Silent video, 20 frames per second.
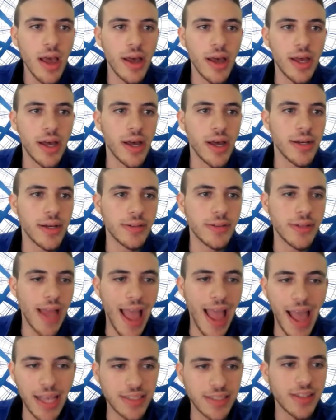
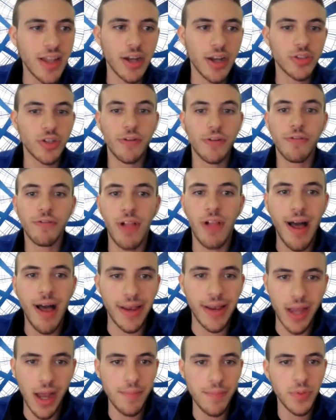as stocks are
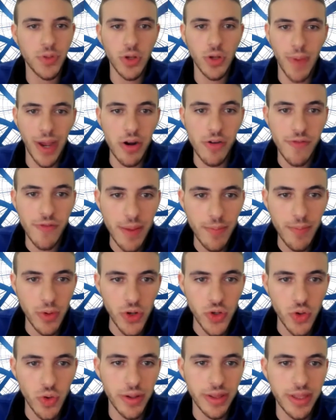flying up. So by November,
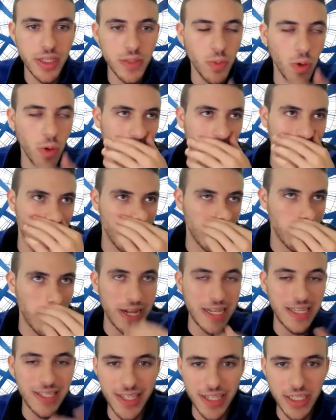you at this point have
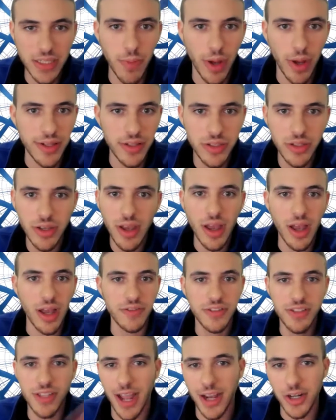already 6 months
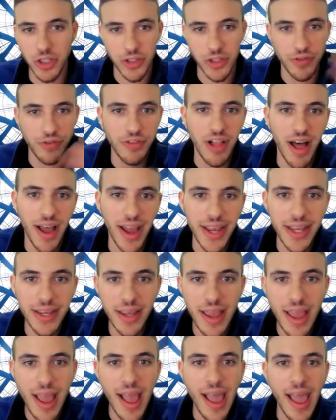of stocks just
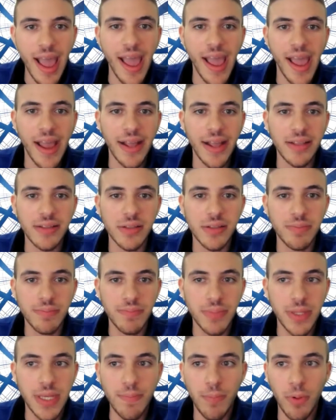flying. And
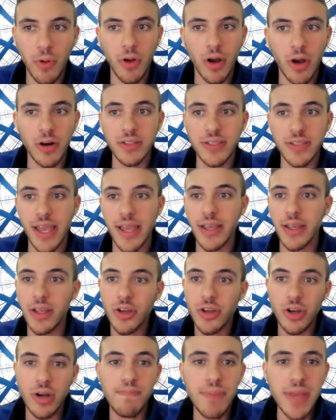people are saying,
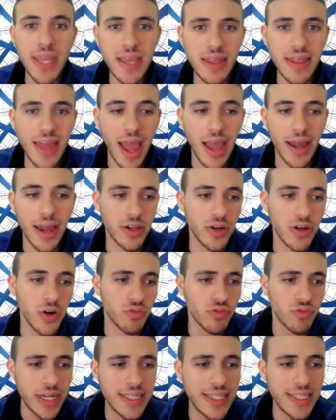could it be that
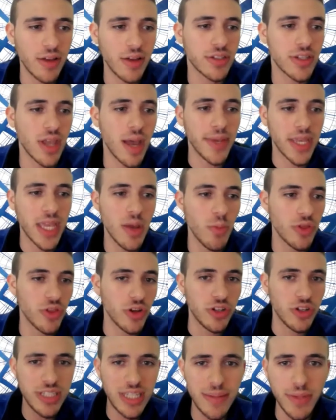retail is coming in with
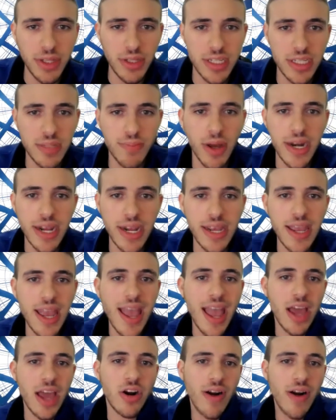their stimulus
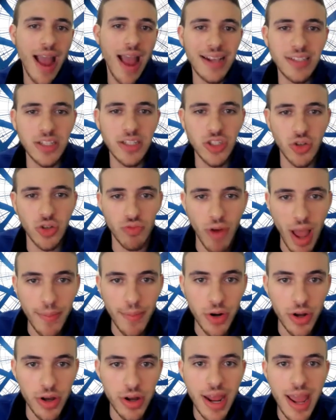money and our access to
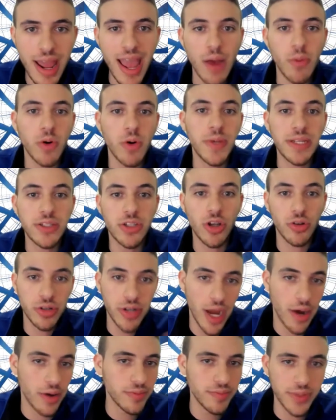Robinhood? And we're being told,
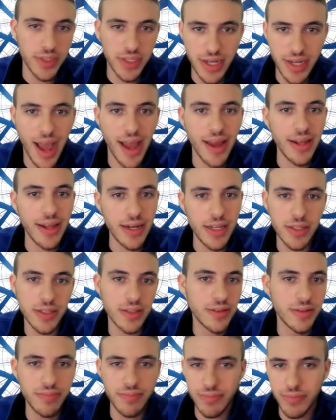no, it's not. It
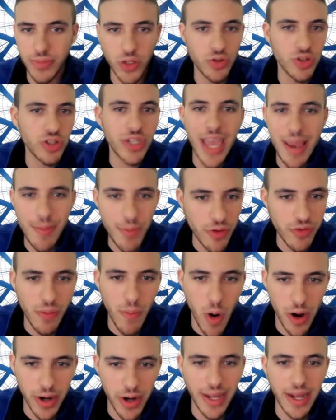is, you just can't move the
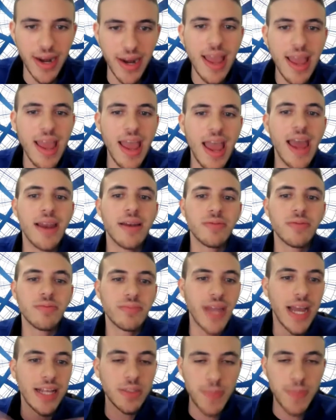market. And
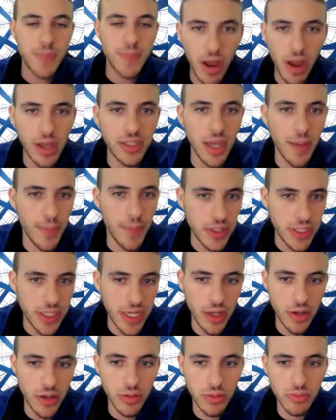that's because up
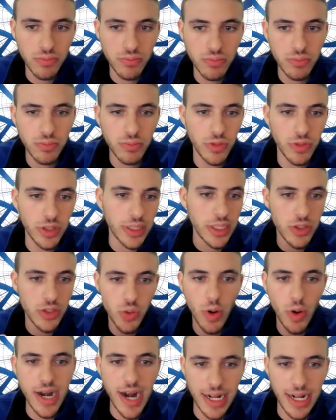until really
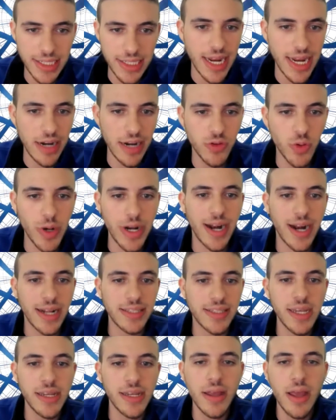2019, end of
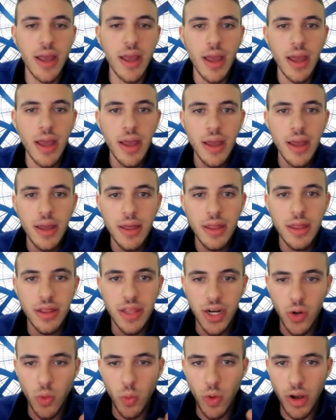2019,
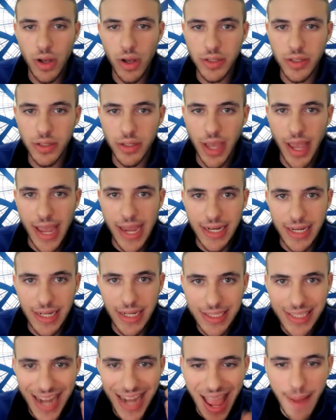there was a
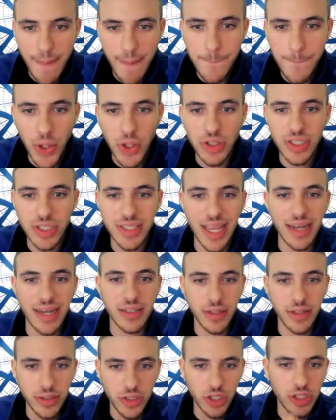
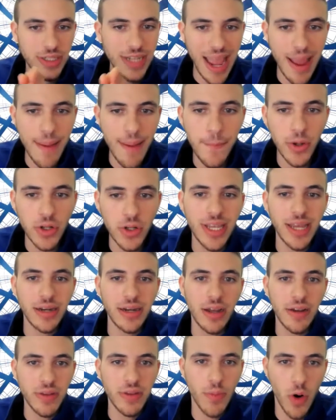10%, just
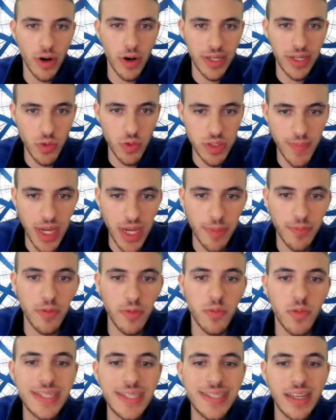10% of the market was made up
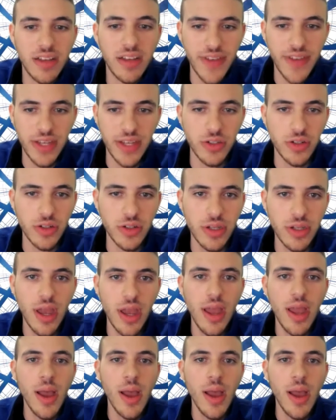from retail investors.